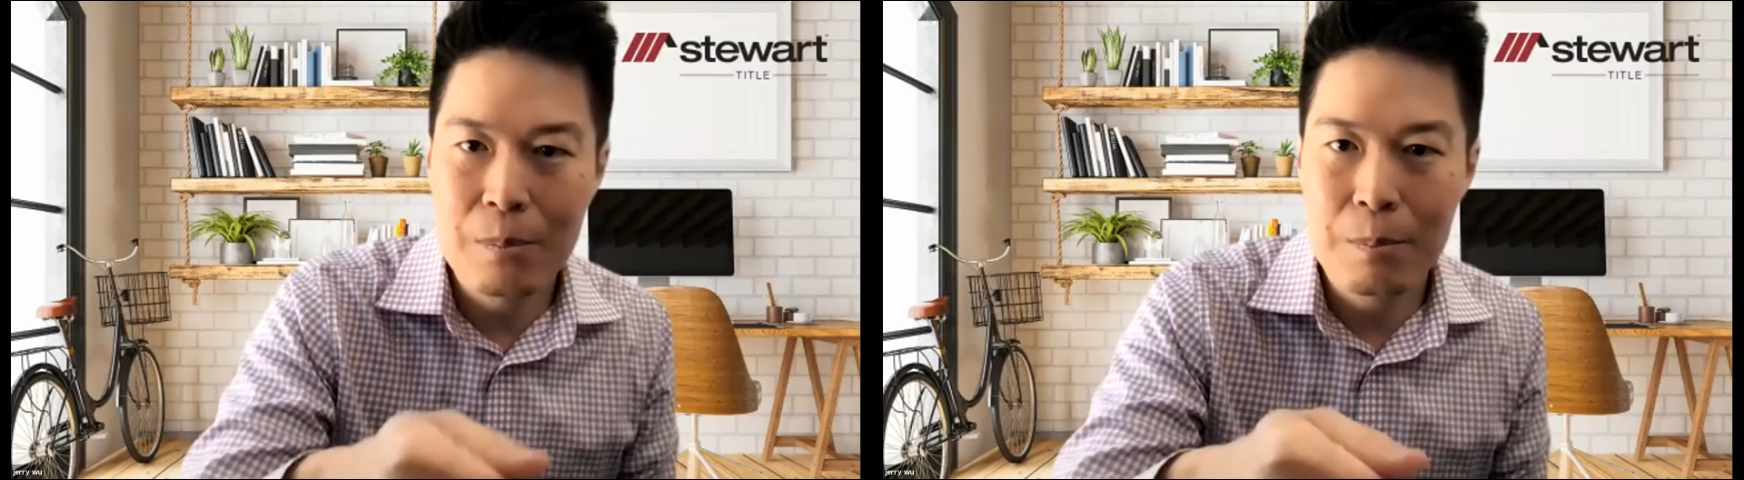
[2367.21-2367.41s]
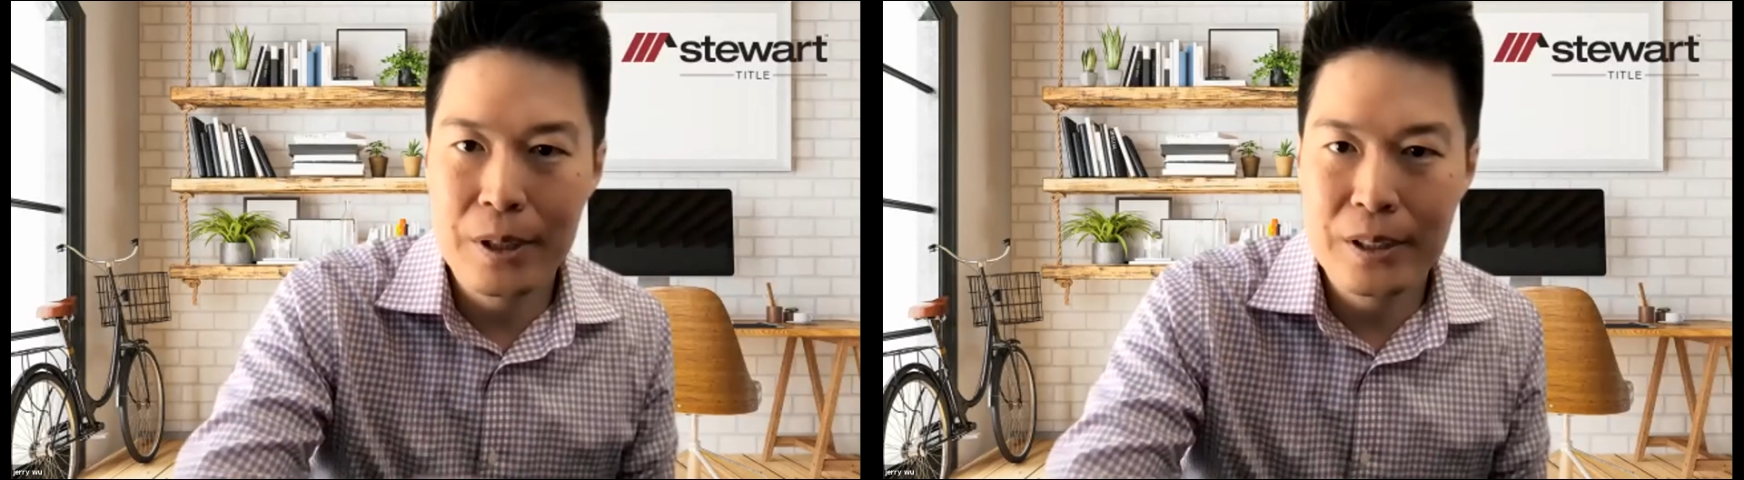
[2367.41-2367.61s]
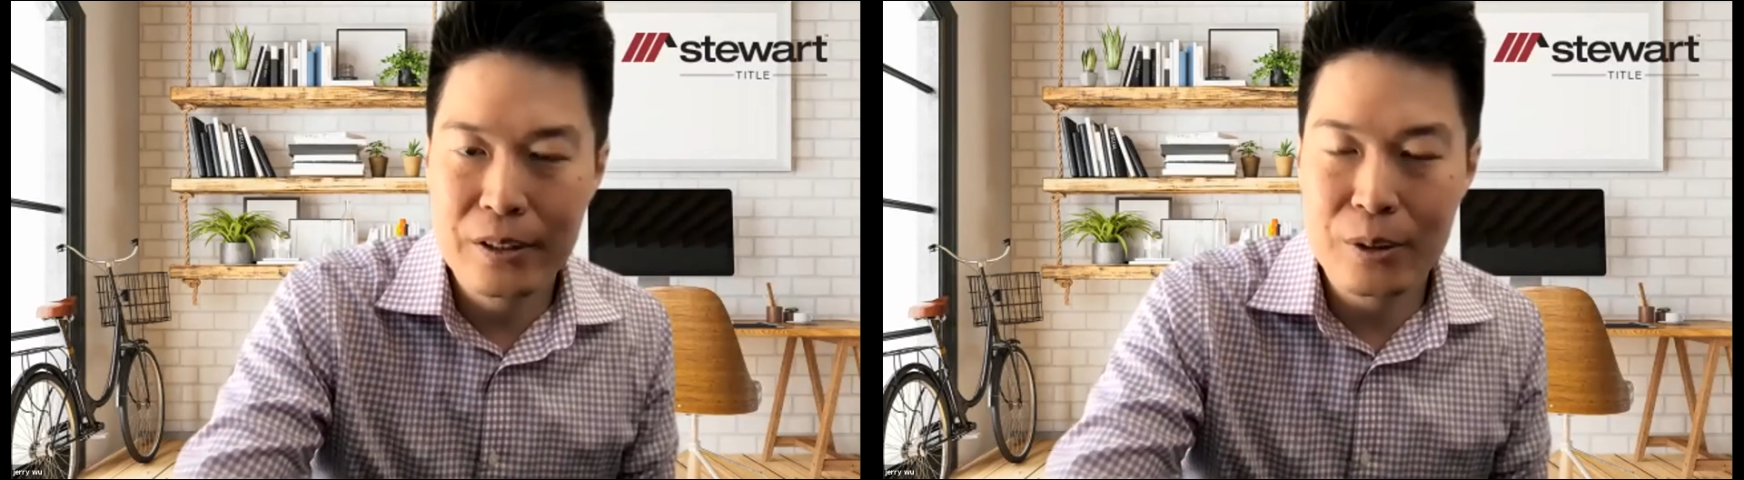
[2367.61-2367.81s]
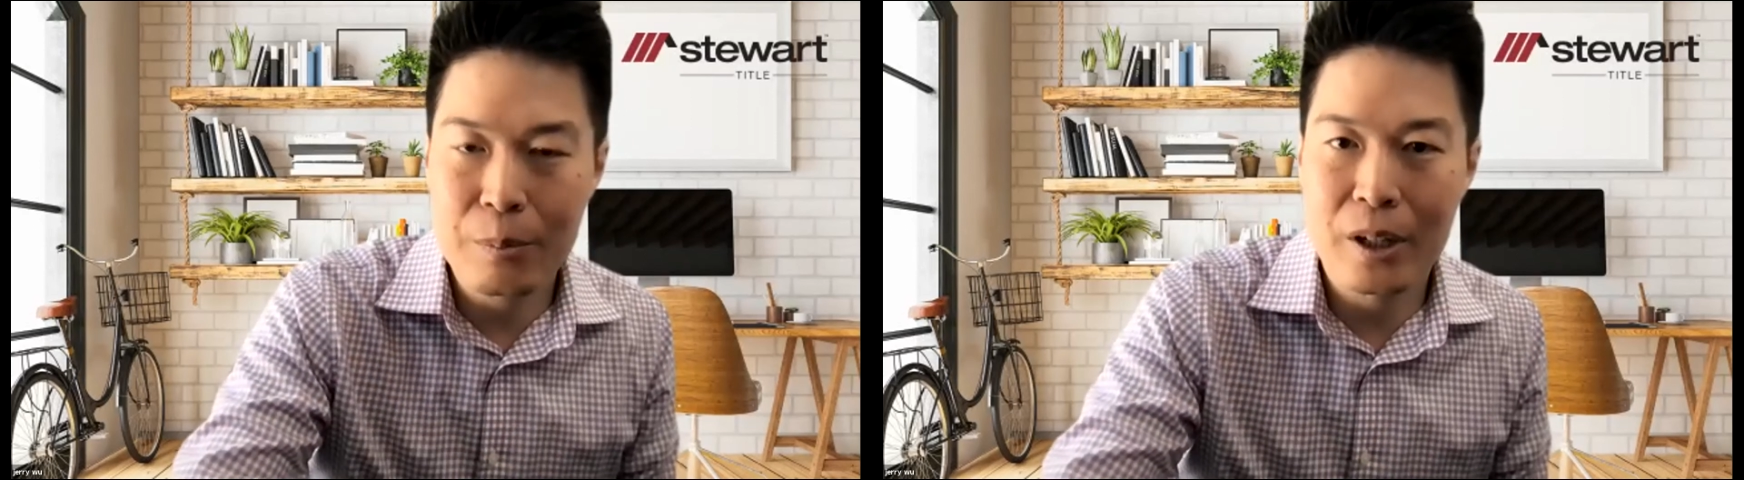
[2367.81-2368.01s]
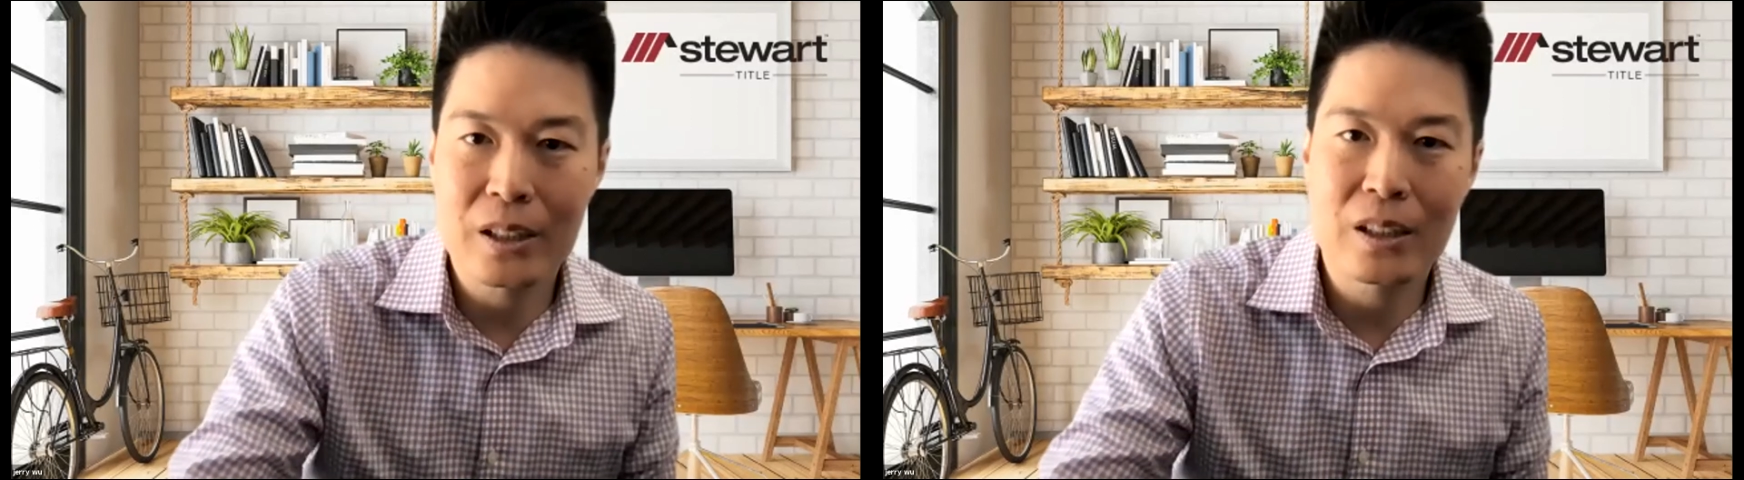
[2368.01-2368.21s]
put it on the
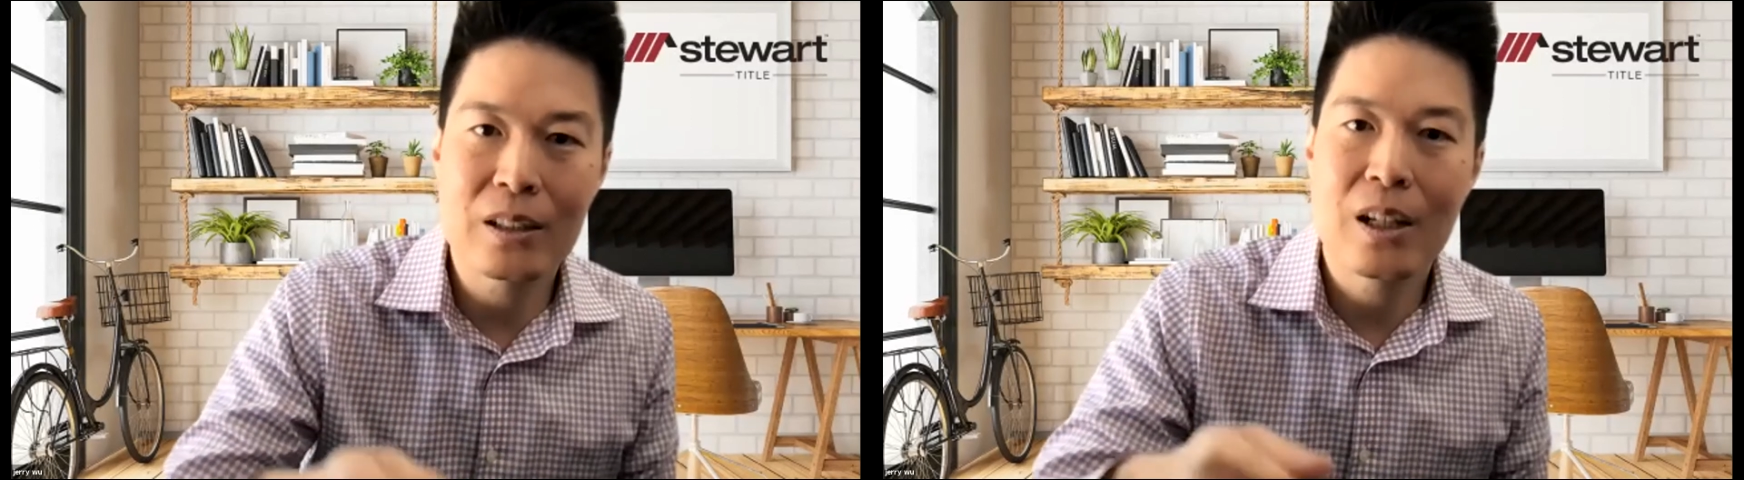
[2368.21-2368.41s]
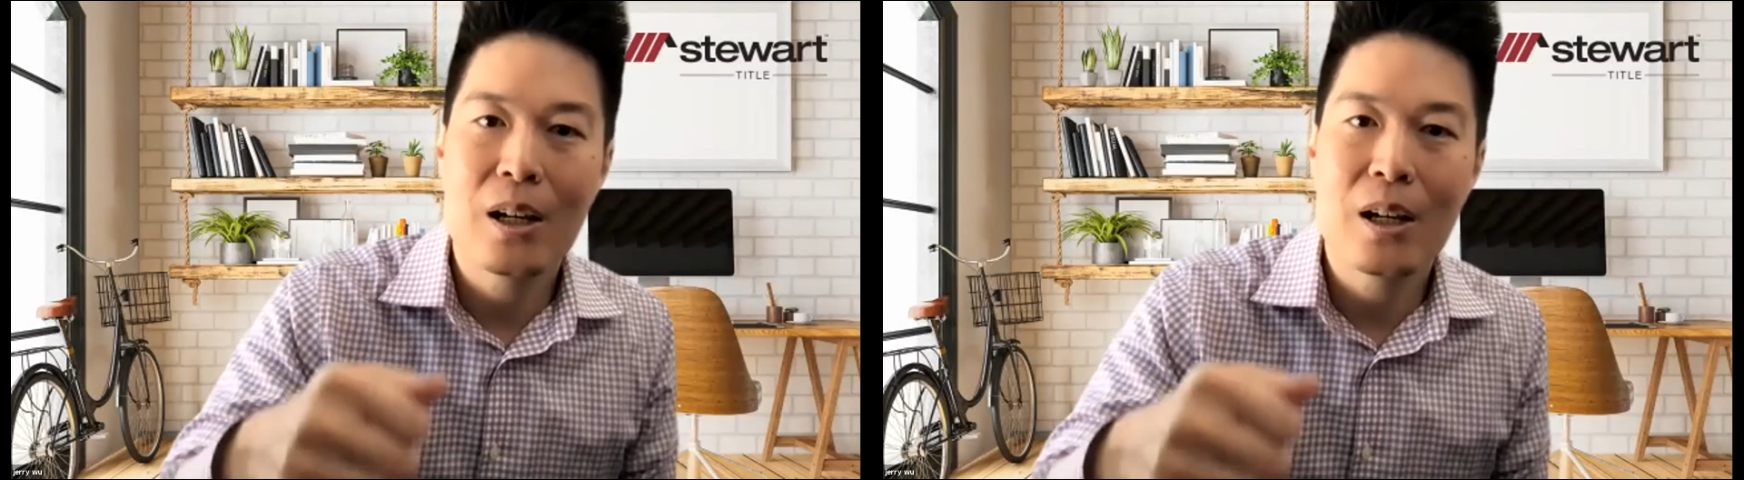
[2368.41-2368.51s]
market,